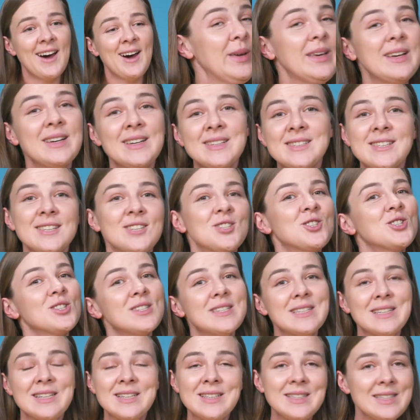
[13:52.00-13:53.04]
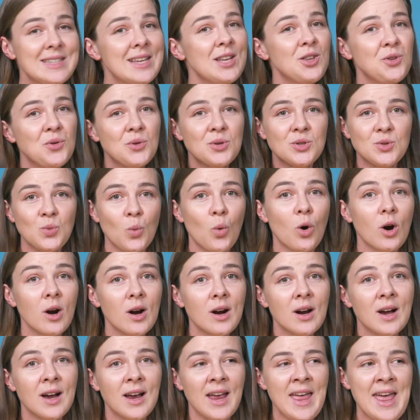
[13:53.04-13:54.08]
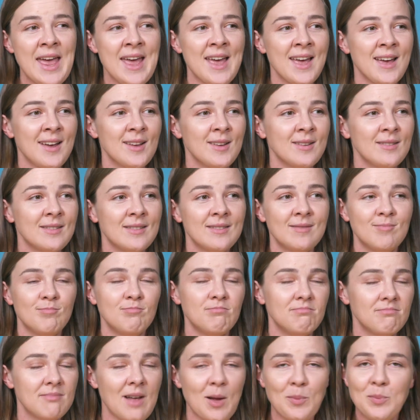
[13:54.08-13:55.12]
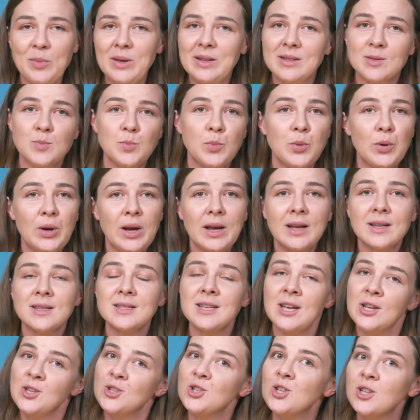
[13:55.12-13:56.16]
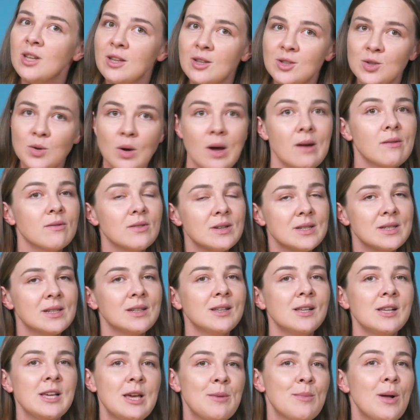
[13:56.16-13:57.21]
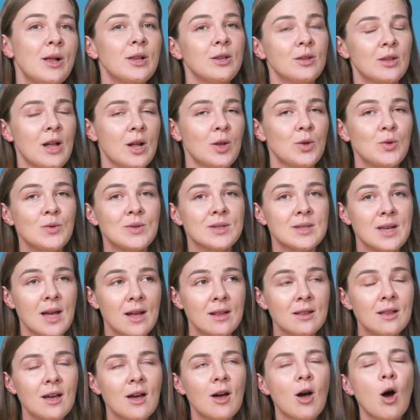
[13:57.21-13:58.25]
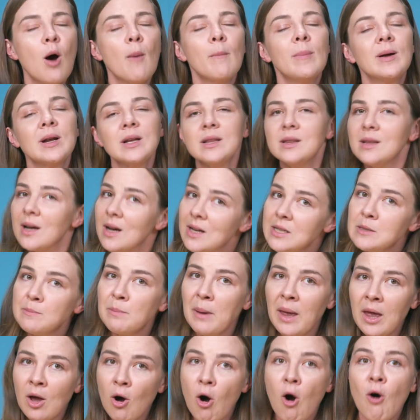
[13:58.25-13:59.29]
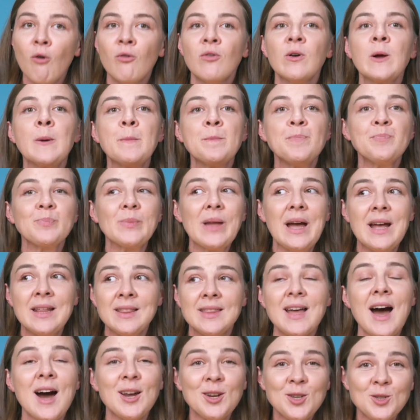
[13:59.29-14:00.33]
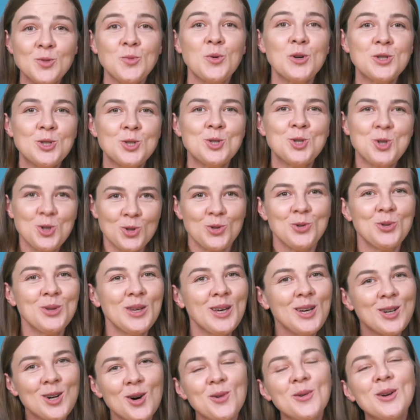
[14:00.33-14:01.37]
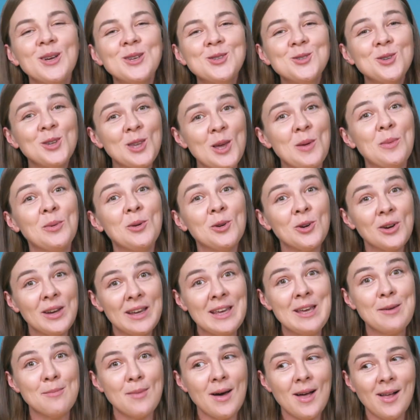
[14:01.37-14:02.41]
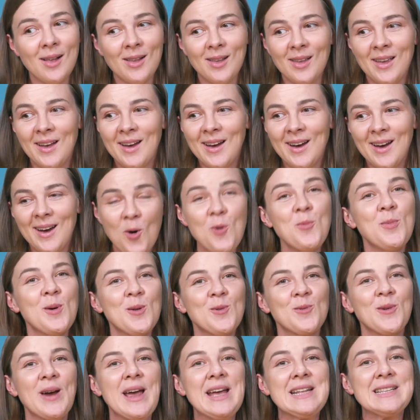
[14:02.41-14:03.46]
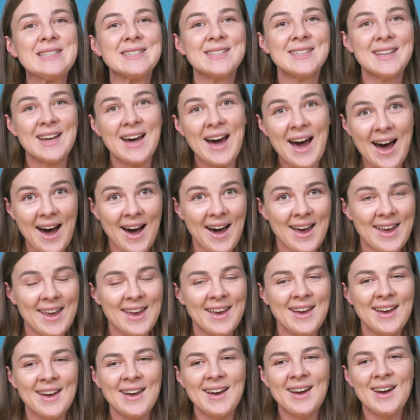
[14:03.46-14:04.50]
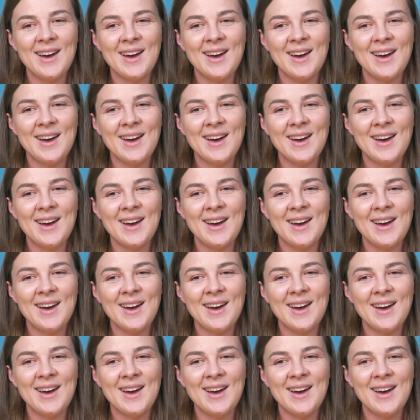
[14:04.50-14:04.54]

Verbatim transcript: because it's just continuous work, and that means putting intention into every single email that you send, but it does pay off. And that is what's truly going to keep your email open rates high.